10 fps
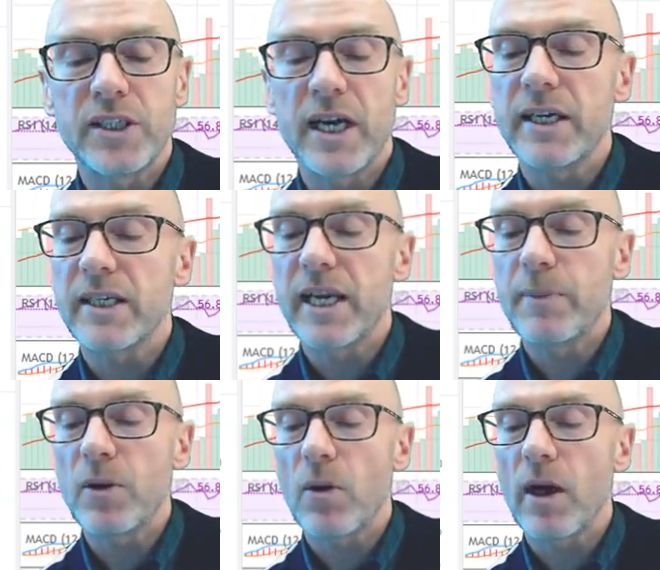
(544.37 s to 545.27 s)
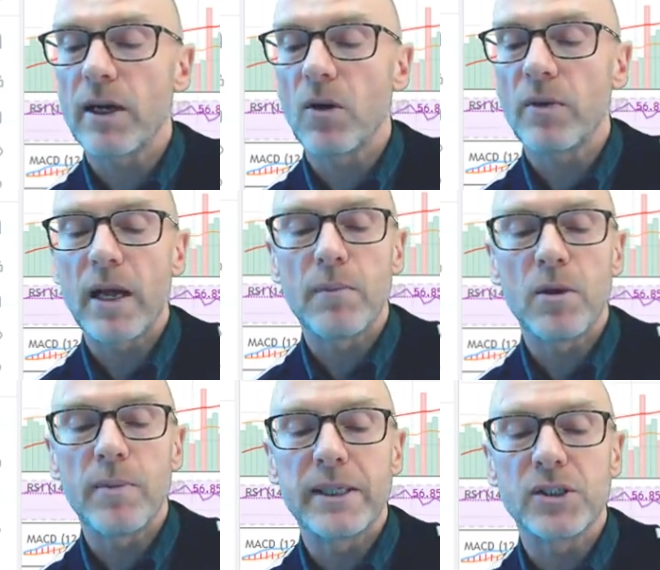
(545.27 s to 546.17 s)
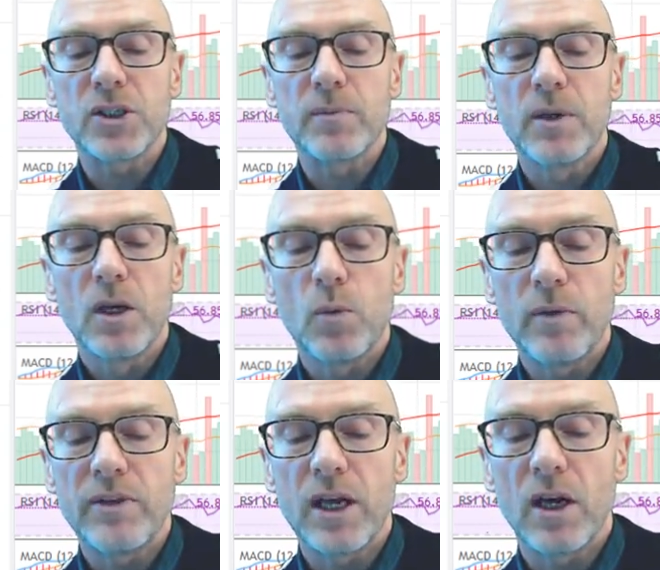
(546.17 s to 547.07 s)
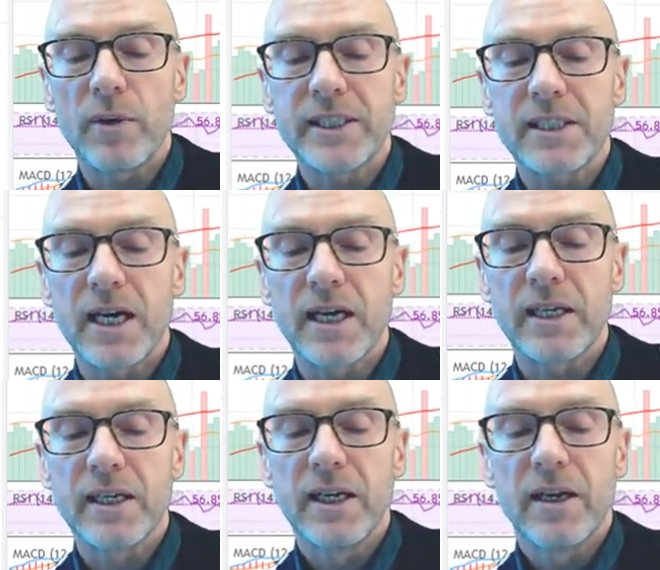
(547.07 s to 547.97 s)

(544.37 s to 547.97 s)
day and keep your eye on that momentum with the RSI